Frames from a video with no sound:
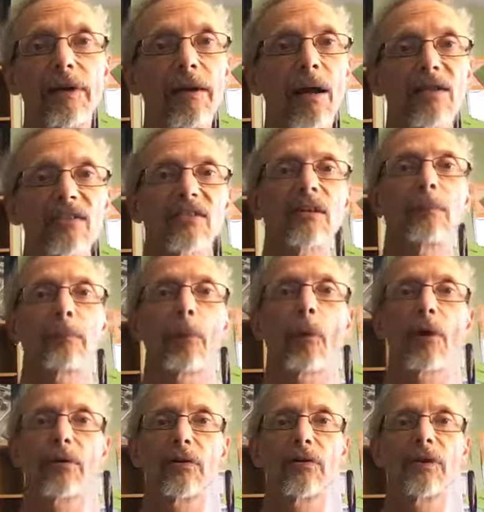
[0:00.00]
Now, at some
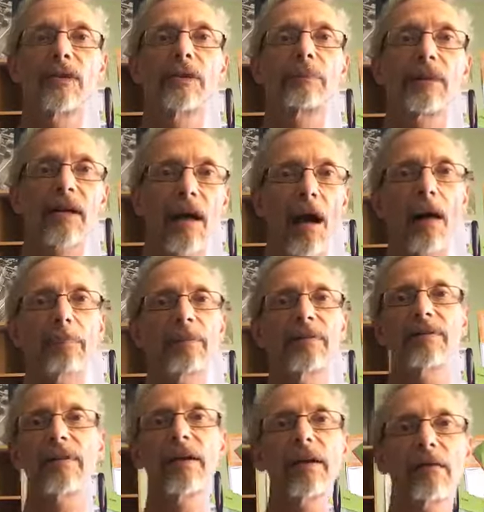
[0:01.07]
point, you need to be
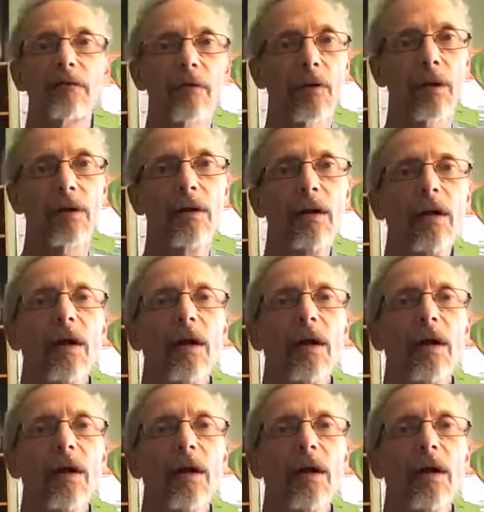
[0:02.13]
compensated for it.